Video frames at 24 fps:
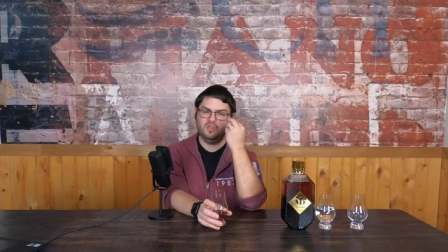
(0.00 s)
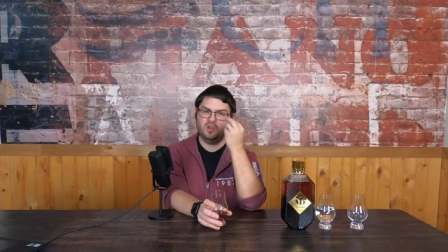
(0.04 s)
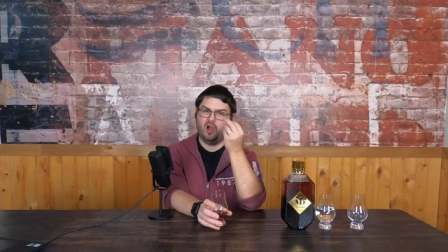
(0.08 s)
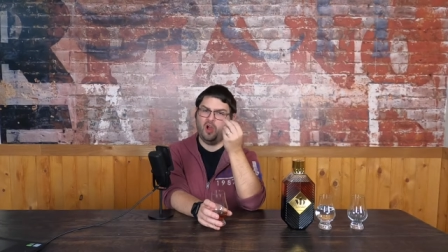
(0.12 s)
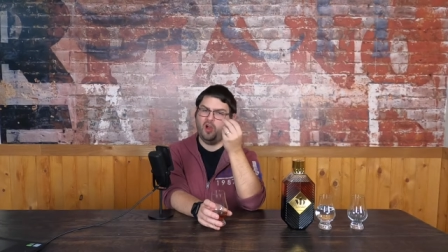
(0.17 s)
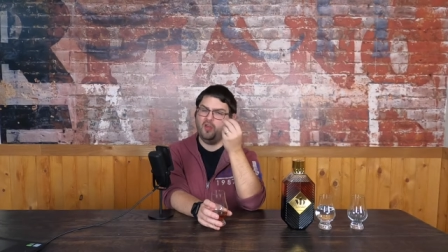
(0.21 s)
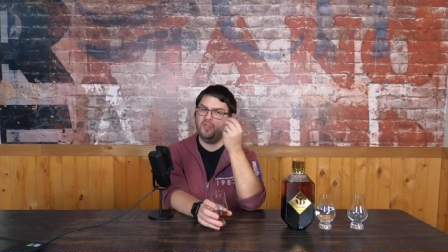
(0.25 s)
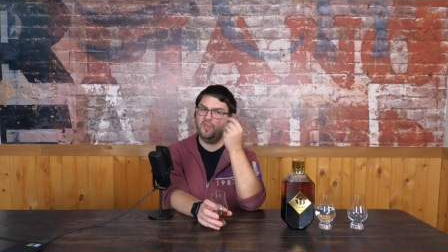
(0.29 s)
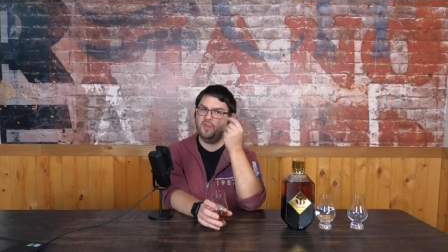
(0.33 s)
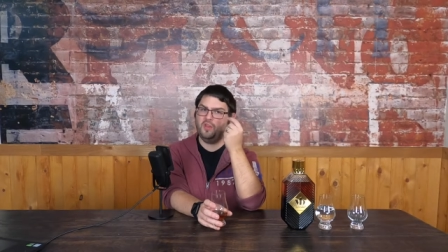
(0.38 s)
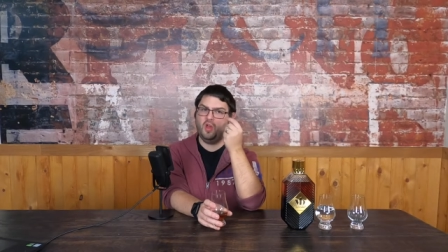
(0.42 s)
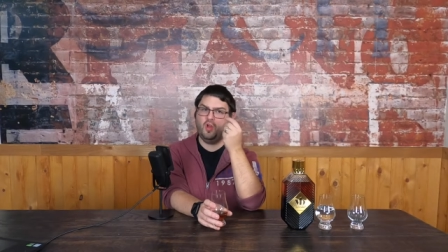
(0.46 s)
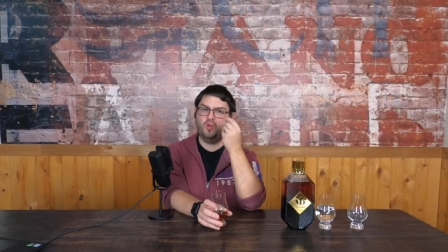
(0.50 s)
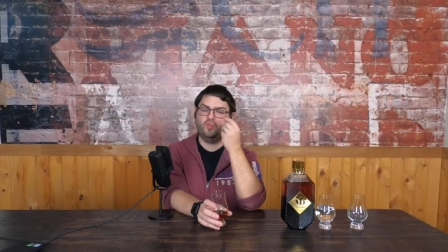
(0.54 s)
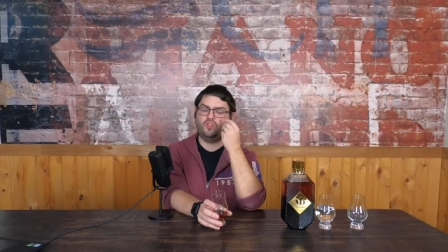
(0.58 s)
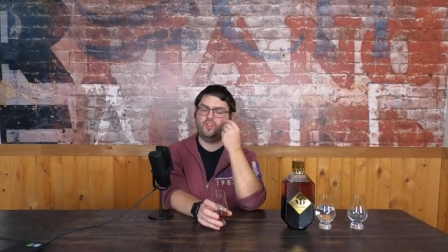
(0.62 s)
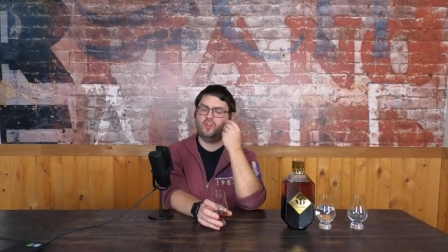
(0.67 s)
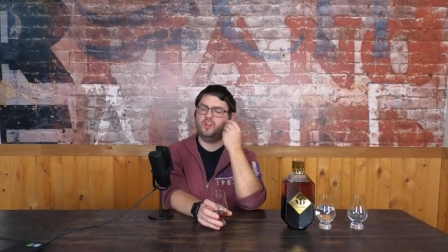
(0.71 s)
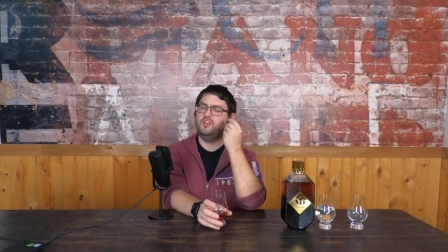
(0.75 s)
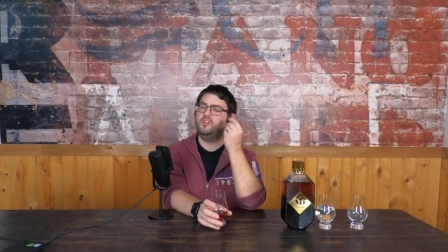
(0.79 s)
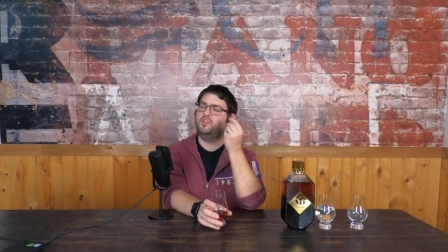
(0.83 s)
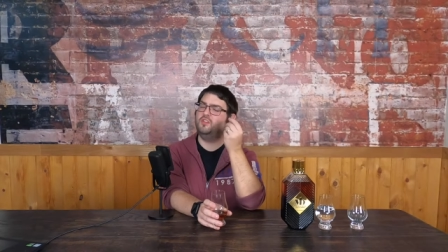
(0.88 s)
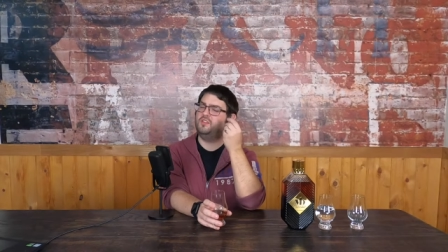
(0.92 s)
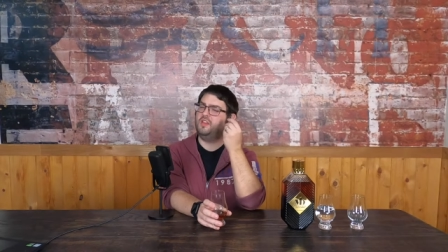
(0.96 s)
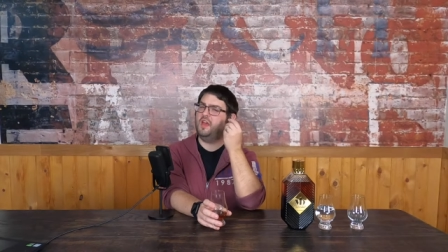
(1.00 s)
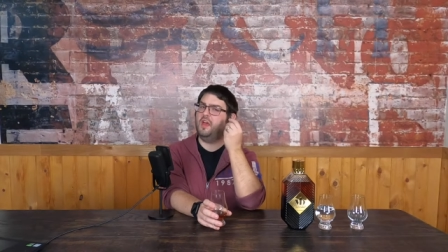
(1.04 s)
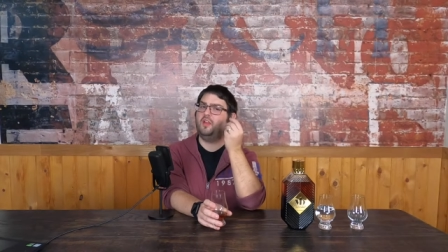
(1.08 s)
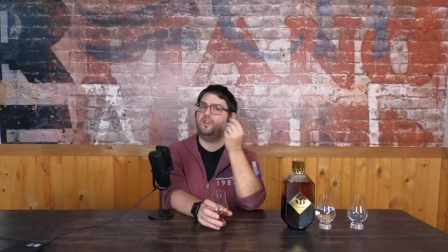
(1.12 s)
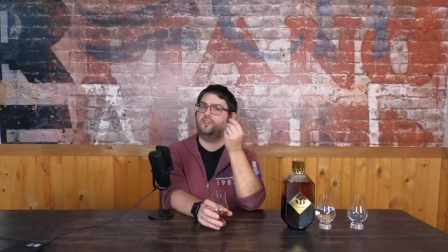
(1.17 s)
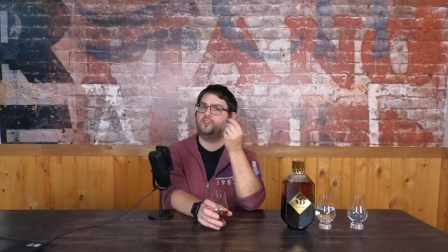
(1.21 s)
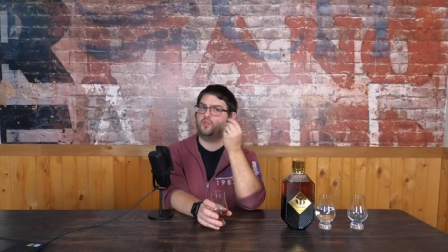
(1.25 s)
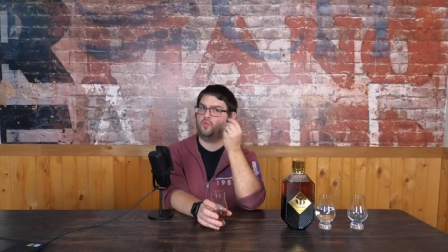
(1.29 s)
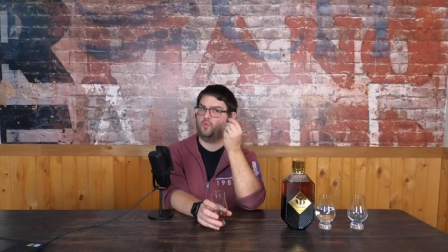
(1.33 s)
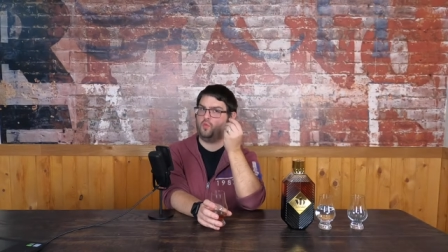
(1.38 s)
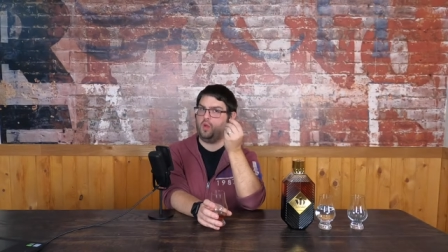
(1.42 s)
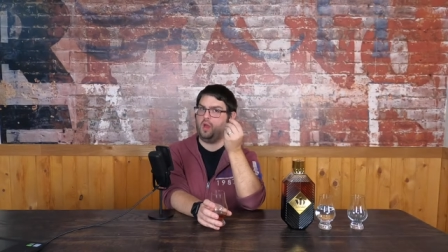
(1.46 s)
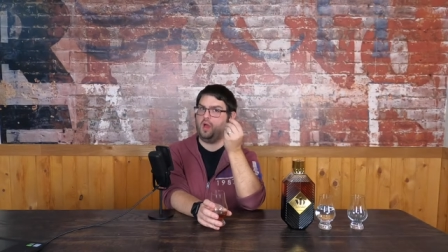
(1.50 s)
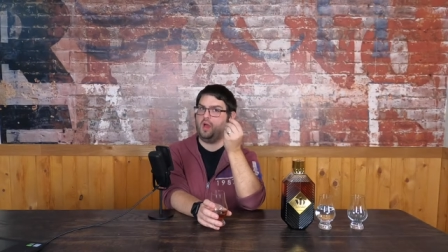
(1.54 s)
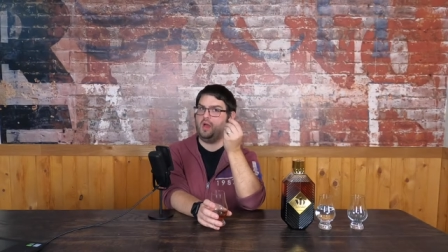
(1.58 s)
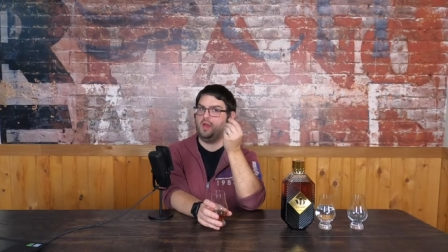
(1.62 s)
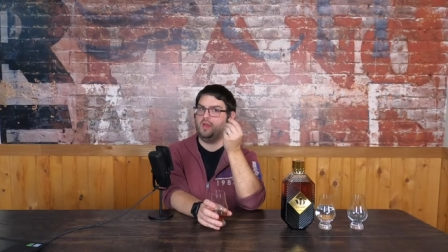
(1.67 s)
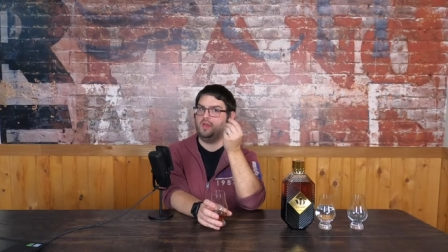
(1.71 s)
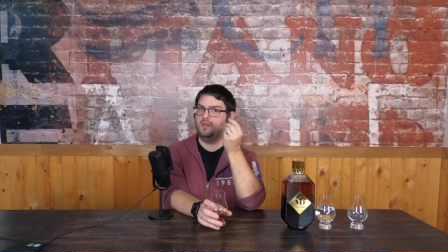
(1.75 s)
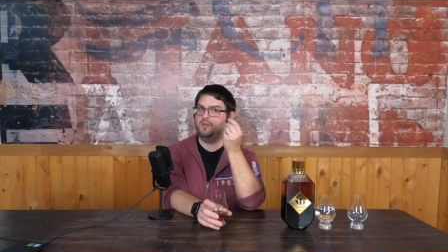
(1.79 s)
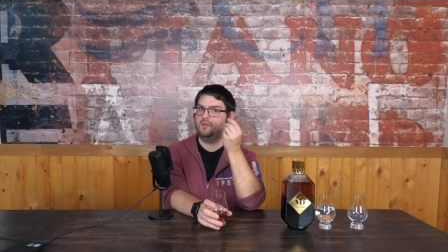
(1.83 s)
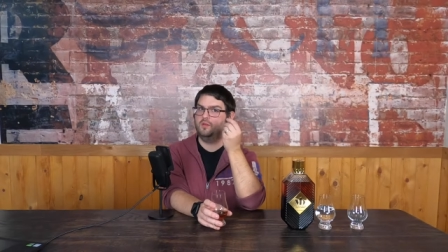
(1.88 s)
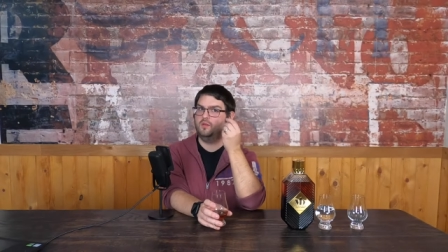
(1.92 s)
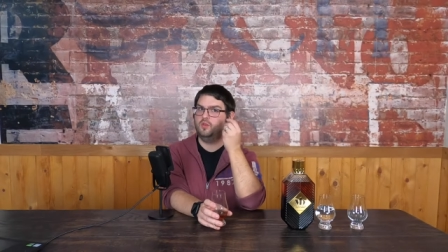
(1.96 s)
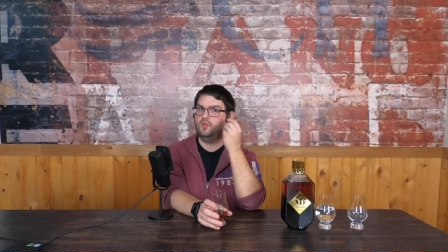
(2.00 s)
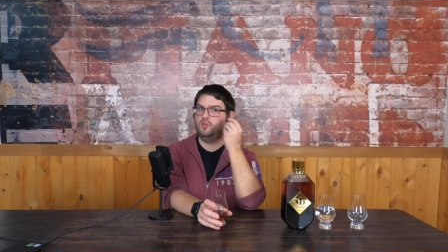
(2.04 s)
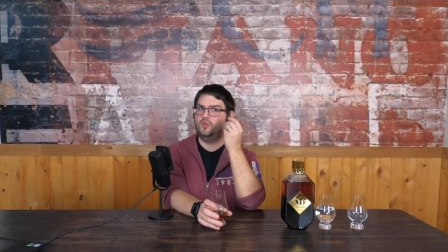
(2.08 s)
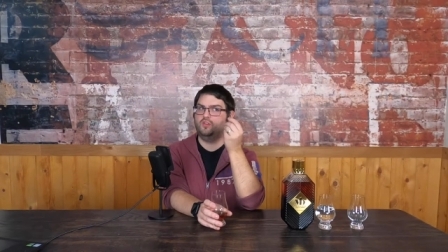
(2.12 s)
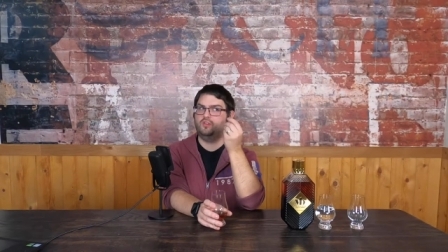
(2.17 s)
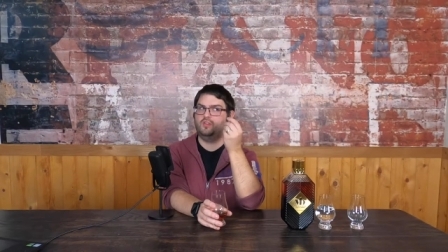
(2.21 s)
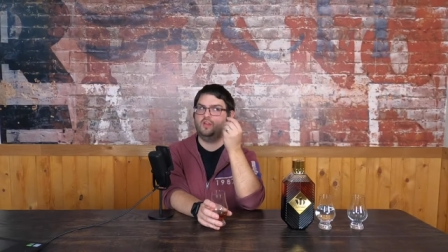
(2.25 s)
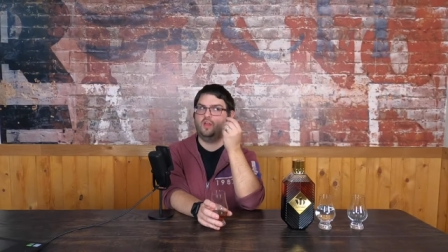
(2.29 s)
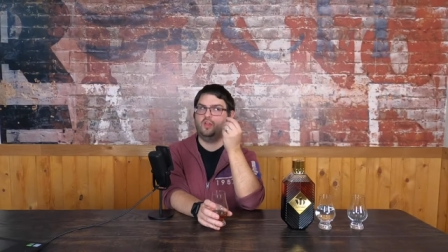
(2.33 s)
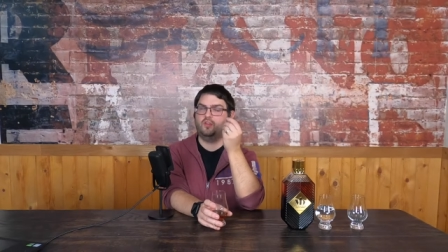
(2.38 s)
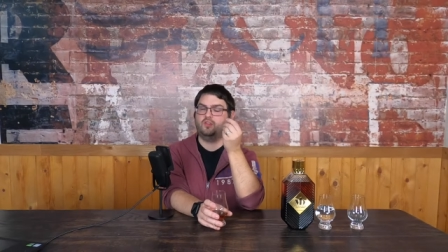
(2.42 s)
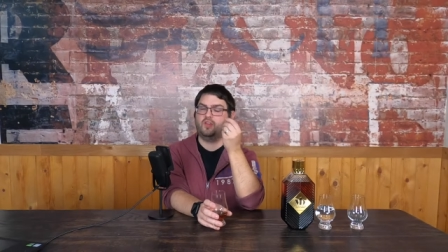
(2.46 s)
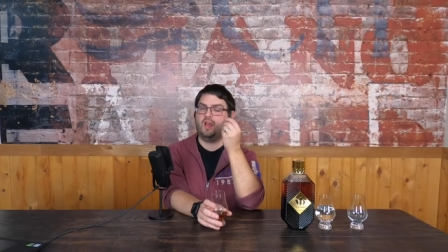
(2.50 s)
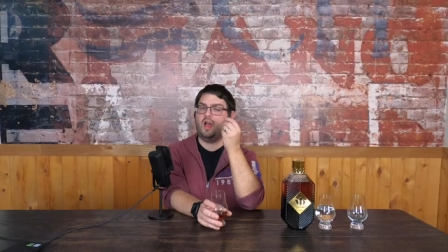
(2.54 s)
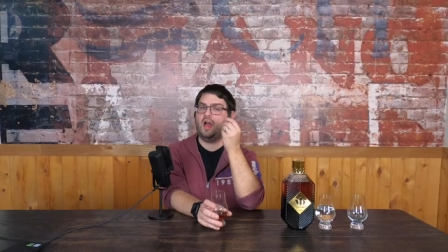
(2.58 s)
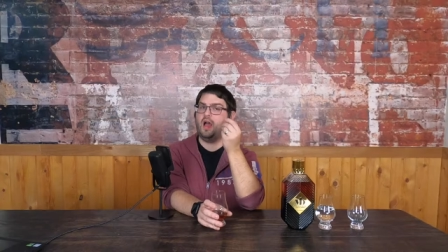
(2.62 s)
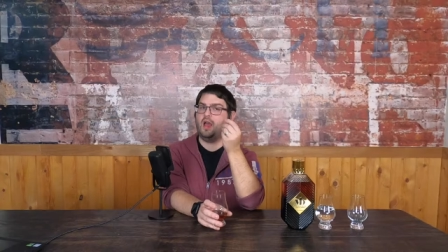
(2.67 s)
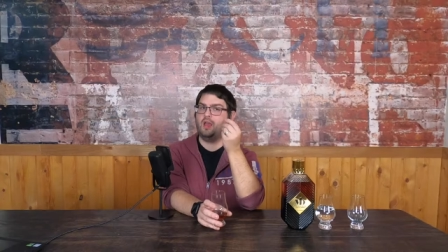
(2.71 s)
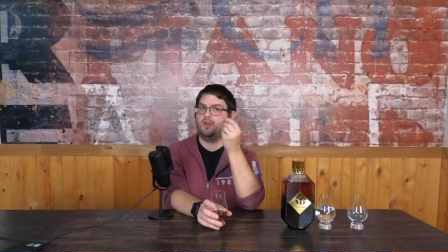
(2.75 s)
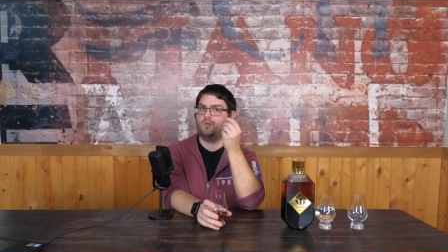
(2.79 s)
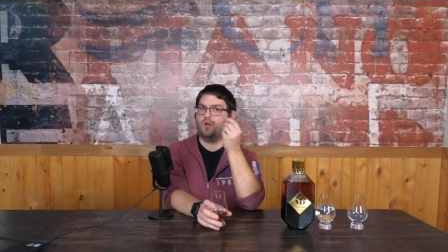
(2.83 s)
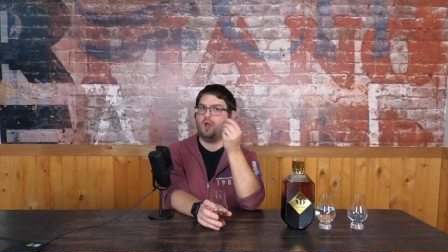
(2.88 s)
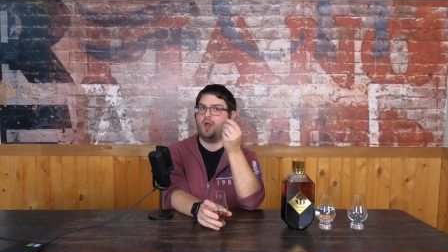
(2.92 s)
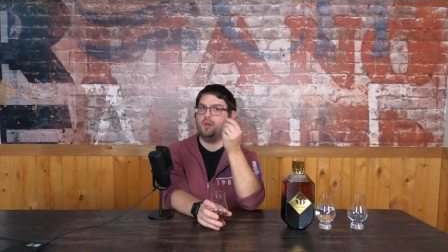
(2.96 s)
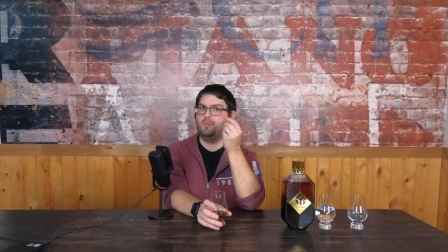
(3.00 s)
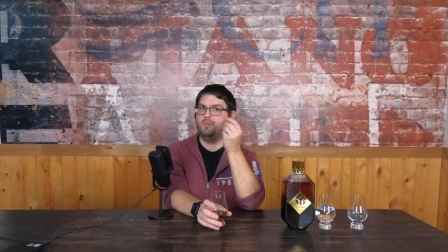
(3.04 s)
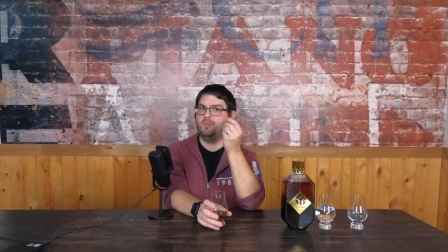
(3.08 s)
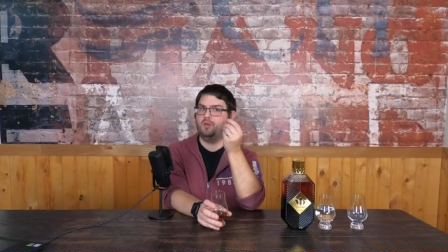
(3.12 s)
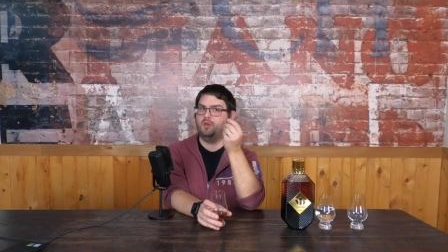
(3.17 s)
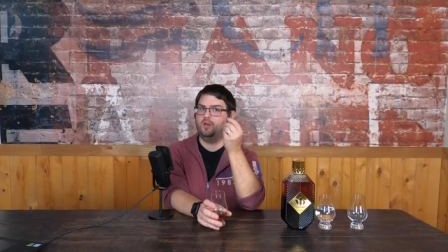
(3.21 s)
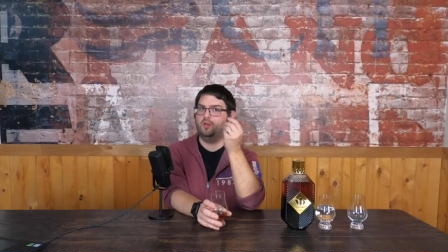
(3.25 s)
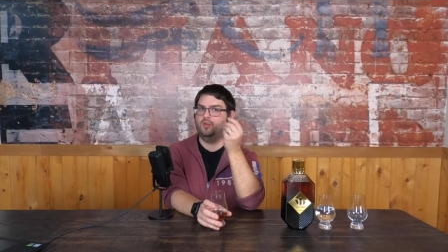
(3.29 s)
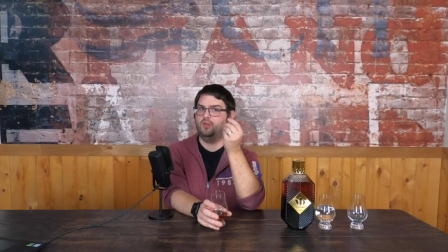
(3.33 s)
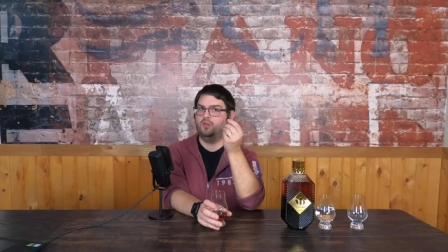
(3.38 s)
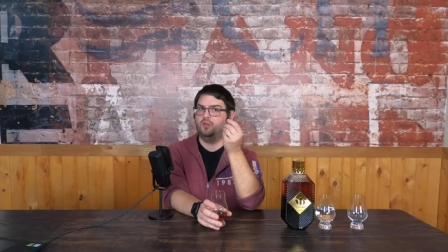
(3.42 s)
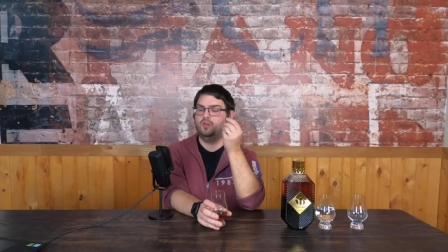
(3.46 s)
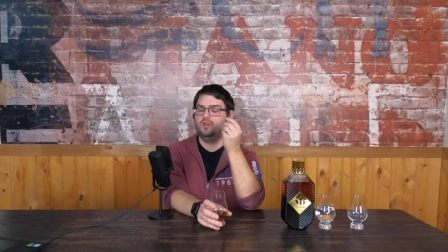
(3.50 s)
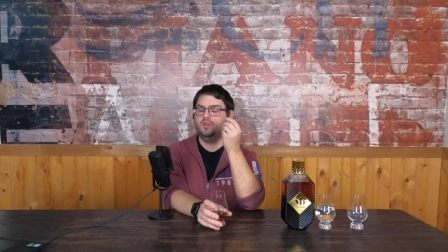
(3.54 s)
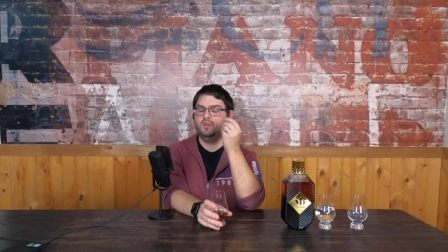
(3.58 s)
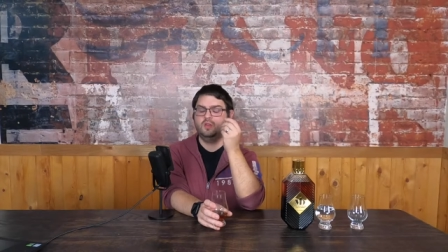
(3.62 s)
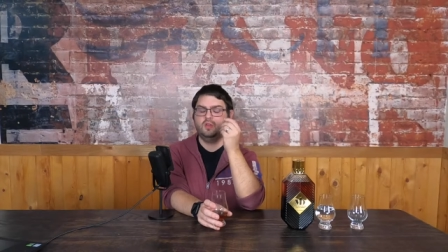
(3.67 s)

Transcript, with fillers: on the nose, and you could tell it's a rye. You could tell it's a high rye build.